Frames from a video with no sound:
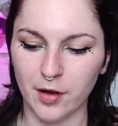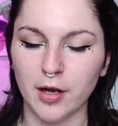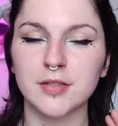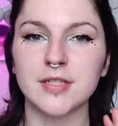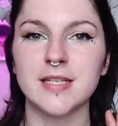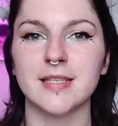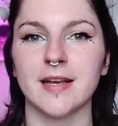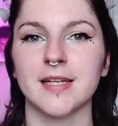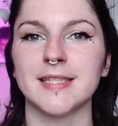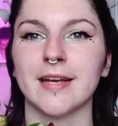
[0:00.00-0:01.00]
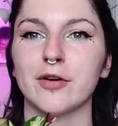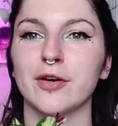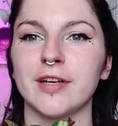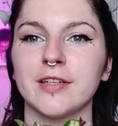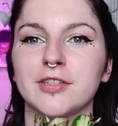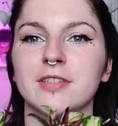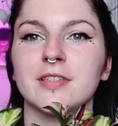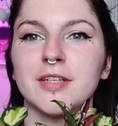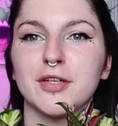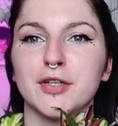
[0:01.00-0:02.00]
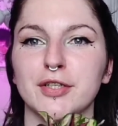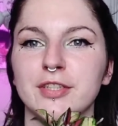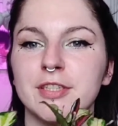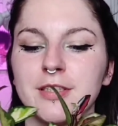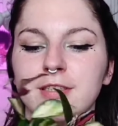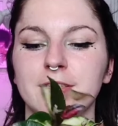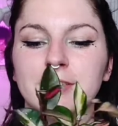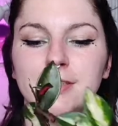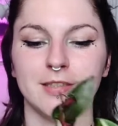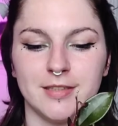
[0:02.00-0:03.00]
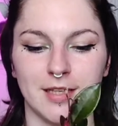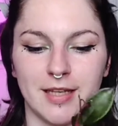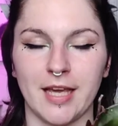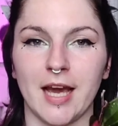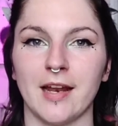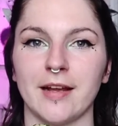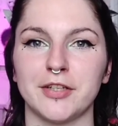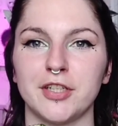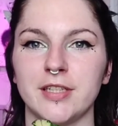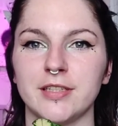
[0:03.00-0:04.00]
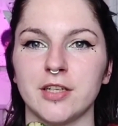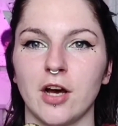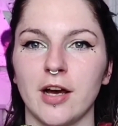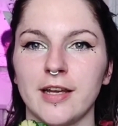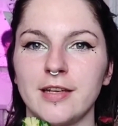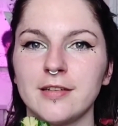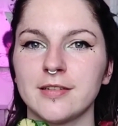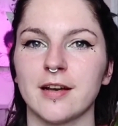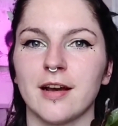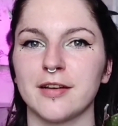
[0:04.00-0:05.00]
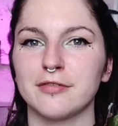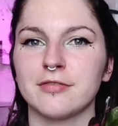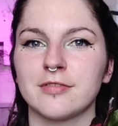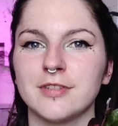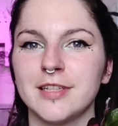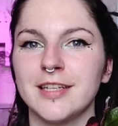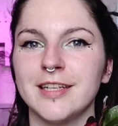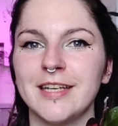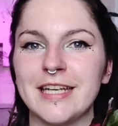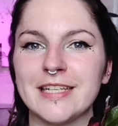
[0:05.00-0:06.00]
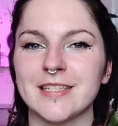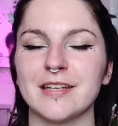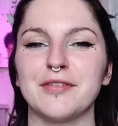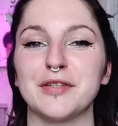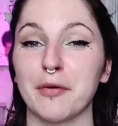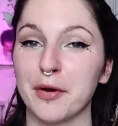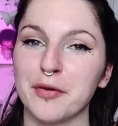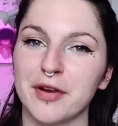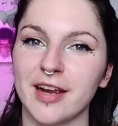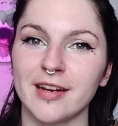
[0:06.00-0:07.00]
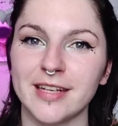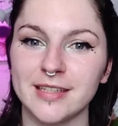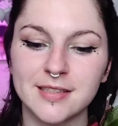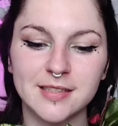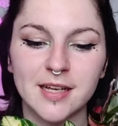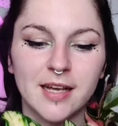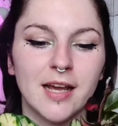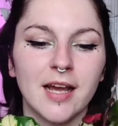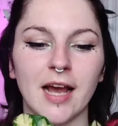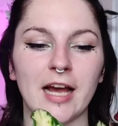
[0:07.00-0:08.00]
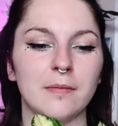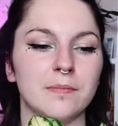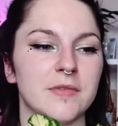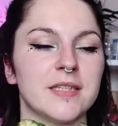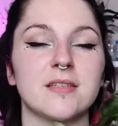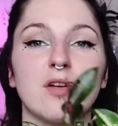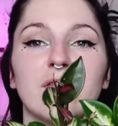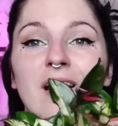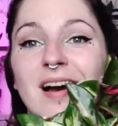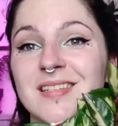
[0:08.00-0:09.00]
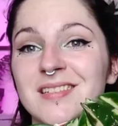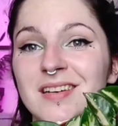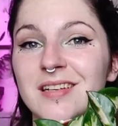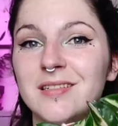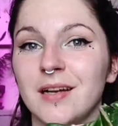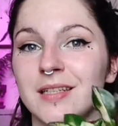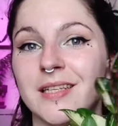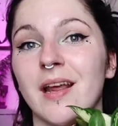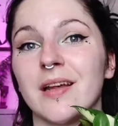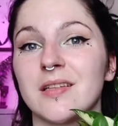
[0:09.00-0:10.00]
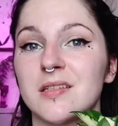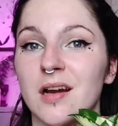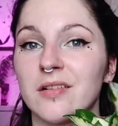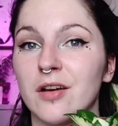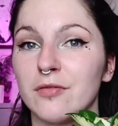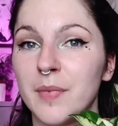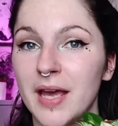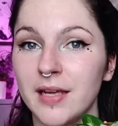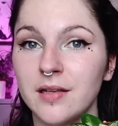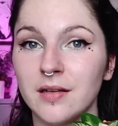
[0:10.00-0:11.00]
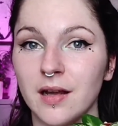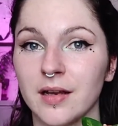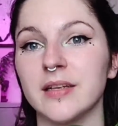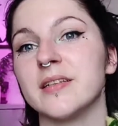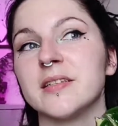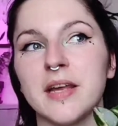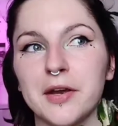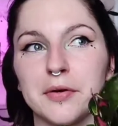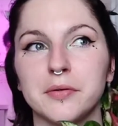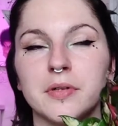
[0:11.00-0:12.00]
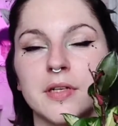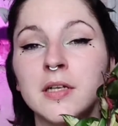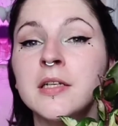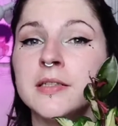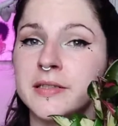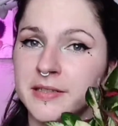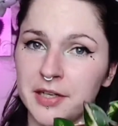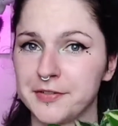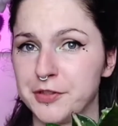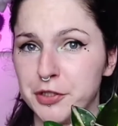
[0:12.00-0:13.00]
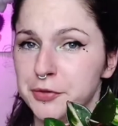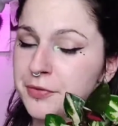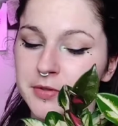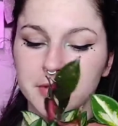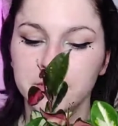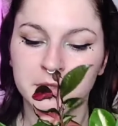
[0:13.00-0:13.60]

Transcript: was really scared to get a hoya just because I heard that they can actually die kind of easily if you don't know their care needs. This so far hasn't died. I did get it at the start of May, and it is now the start of June.